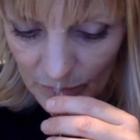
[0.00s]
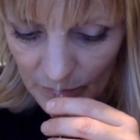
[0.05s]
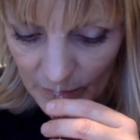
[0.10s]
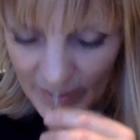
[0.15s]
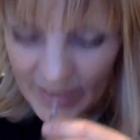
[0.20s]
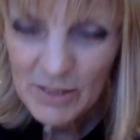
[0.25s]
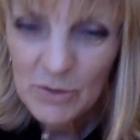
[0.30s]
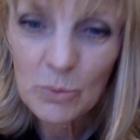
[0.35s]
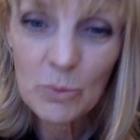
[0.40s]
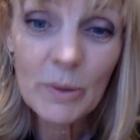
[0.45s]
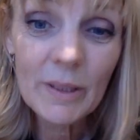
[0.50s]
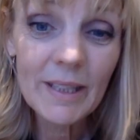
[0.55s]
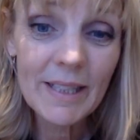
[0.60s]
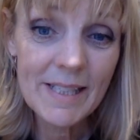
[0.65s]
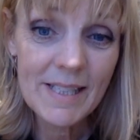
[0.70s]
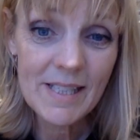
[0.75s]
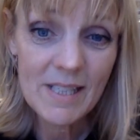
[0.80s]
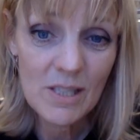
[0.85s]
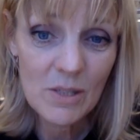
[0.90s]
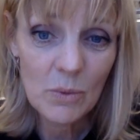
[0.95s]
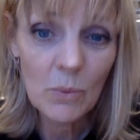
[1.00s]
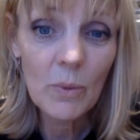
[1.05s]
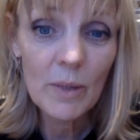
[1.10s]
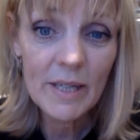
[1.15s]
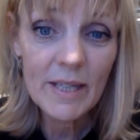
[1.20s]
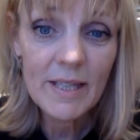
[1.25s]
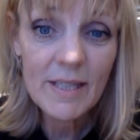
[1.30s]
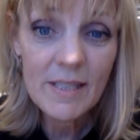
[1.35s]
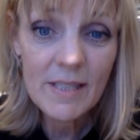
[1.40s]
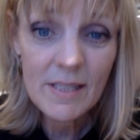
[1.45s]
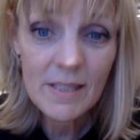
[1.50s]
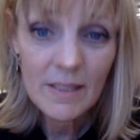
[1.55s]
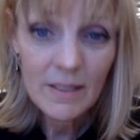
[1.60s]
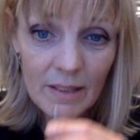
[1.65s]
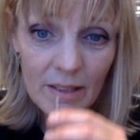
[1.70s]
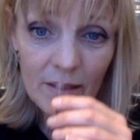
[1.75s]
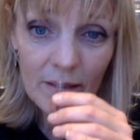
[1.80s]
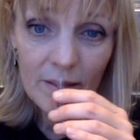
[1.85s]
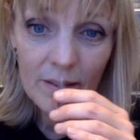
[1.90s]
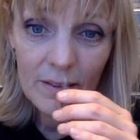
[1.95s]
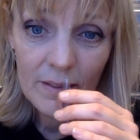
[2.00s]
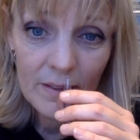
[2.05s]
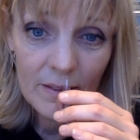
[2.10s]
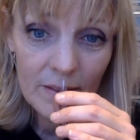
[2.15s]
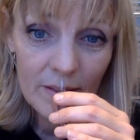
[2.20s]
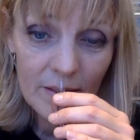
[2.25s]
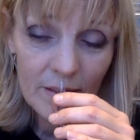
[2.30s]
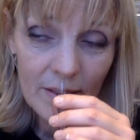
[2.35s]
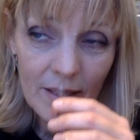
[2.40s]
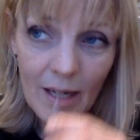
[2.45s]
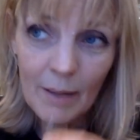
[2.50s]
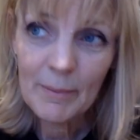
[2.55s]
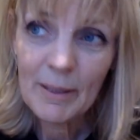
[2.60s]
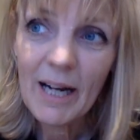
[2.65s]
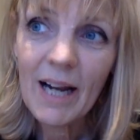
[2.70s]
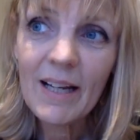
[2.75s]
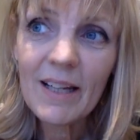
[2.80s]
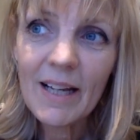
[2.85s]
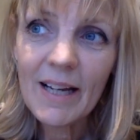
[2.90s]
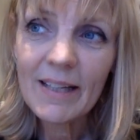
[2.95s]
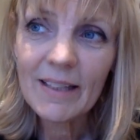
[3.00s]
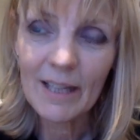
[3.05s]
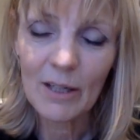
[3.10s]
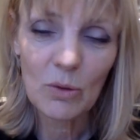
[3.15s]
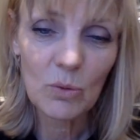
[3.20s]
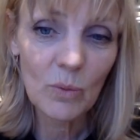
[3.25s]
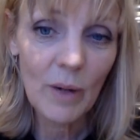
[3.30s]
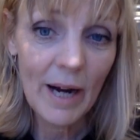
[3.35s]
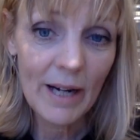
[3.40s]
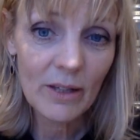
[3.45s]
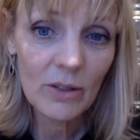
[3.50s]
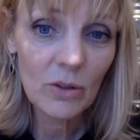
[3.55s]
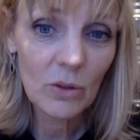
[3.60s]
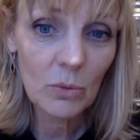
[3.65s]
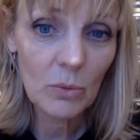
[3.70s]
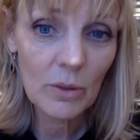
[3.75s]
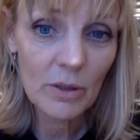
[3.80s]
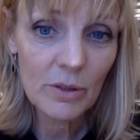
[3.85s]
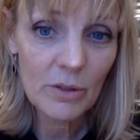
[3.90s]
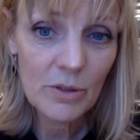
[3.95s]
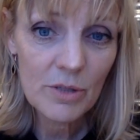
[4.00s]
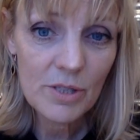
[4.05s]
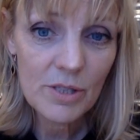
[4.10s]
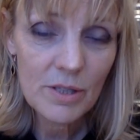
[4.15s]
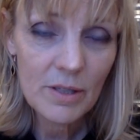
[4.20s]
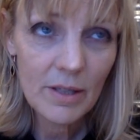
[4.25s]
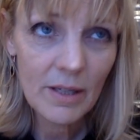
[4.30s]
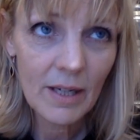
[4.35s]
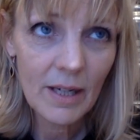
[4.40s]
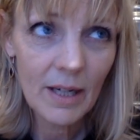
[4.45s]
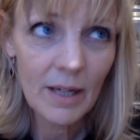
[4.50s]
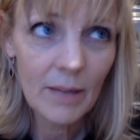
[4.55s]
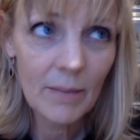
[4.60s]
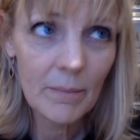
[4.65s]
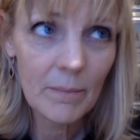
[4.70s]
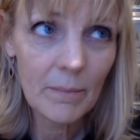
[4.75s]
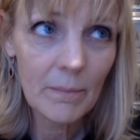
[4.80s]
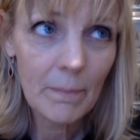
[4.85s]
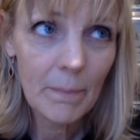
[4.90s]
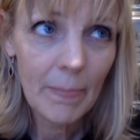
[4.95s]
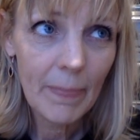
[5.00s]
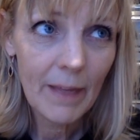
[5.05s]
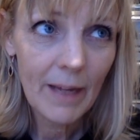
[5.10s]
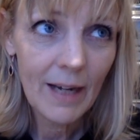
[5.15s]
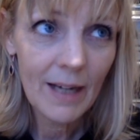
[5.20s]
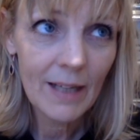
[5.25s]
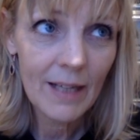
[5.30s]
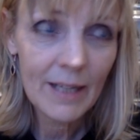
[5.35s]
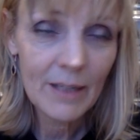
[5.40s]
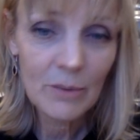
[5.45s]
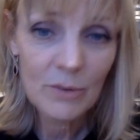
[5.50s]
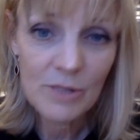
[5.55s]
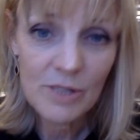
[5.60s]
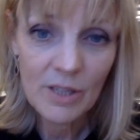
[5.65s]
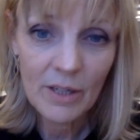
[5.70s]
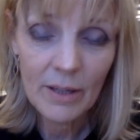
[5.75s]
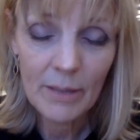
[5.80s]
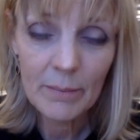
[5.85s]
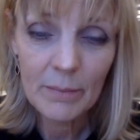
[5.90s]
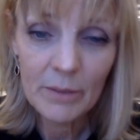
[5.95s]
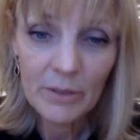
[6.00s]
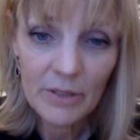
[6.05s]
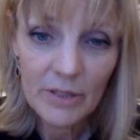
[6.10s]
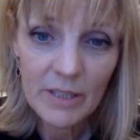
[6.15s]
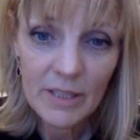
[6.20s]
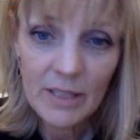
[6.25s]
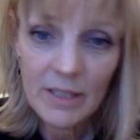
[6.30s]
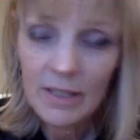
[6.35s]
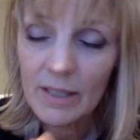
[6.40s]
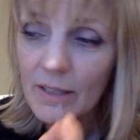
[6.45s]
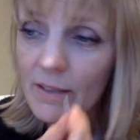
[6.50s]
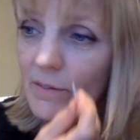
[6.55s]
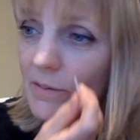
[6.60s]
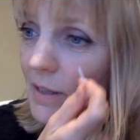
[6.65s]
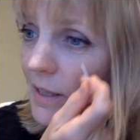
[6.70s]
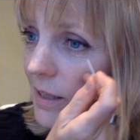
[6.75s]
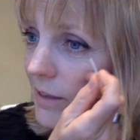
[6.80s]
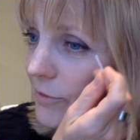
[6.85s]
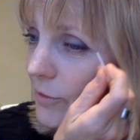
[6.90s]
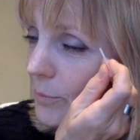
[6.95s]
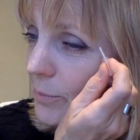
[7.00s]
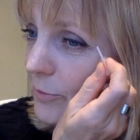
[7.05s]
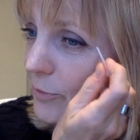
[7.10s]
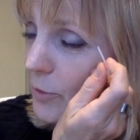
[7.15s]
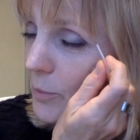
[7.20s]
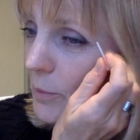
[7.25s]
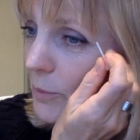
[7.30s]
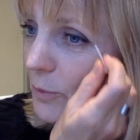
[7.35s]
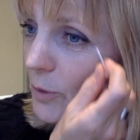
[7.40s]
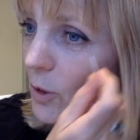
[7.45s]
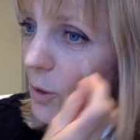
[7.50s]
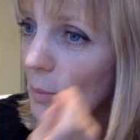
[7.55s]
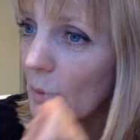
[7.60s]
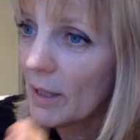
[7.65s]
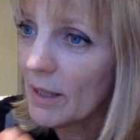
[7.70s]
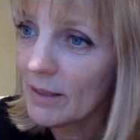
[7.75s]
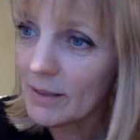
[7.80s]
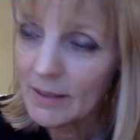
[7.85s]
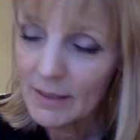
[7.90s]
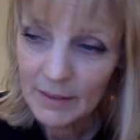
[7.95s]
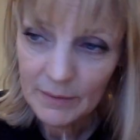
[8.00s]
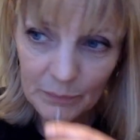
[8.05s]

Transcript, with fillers: It's really sweet. I mean, I like like Radical Rose. Um, I like Rosalia Mundi uh, from Profumum Roma.